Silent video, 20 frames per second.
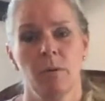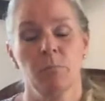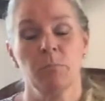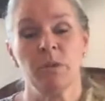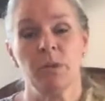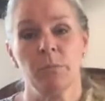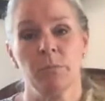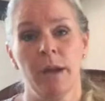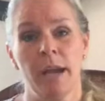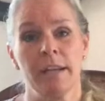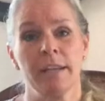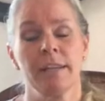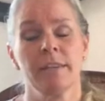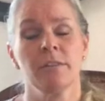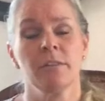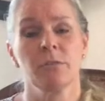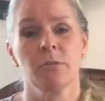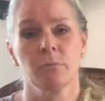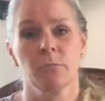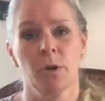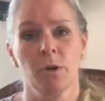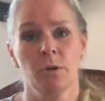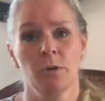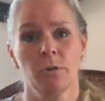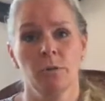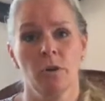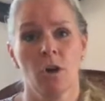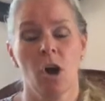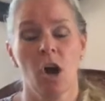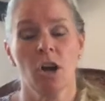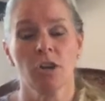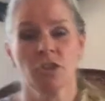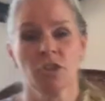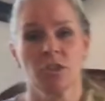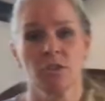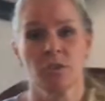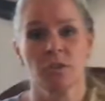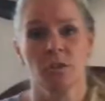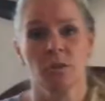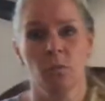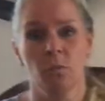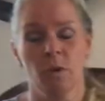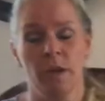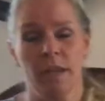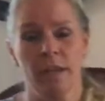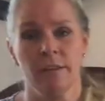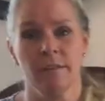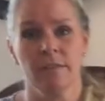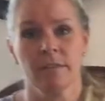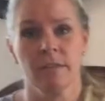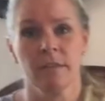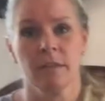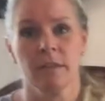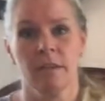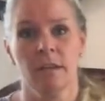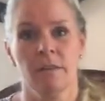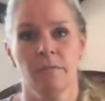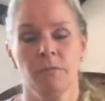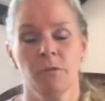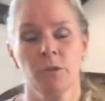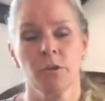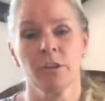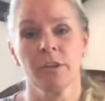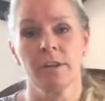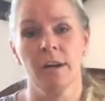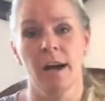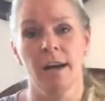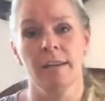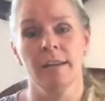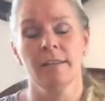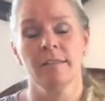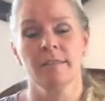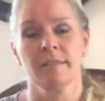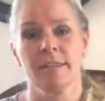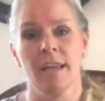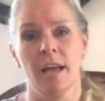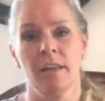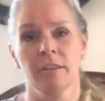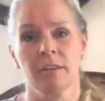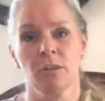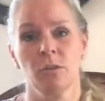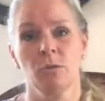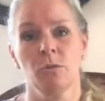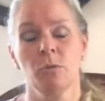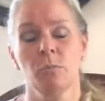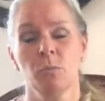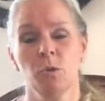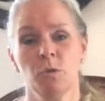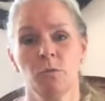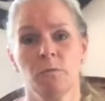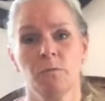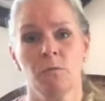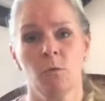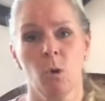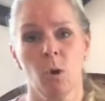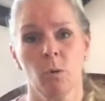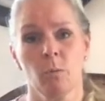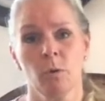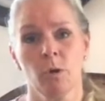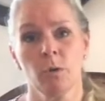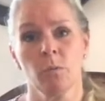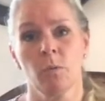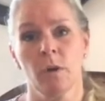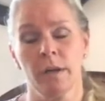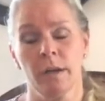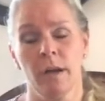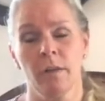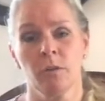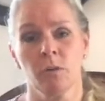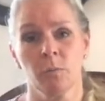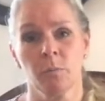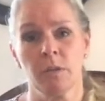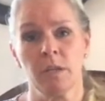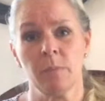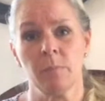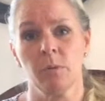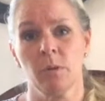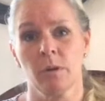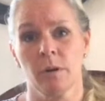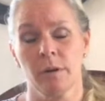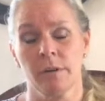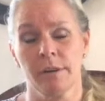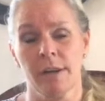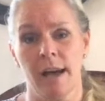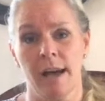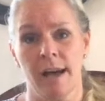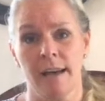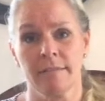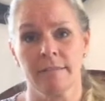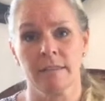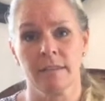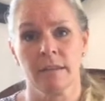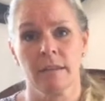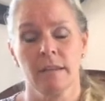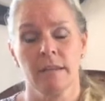Be ready to throw caution to the wind if your gut is telling you to move forward when other people are not.